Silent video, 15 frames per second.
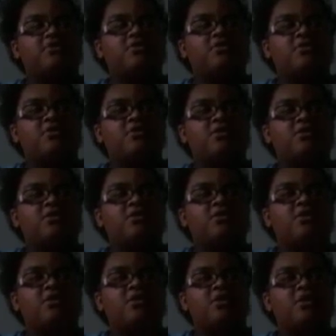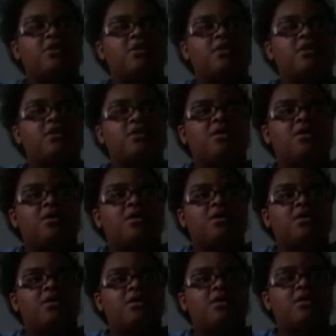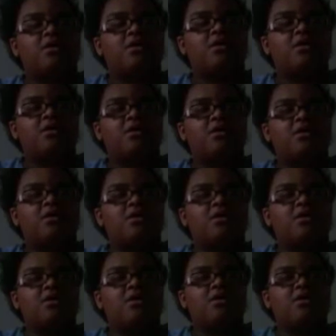(silence)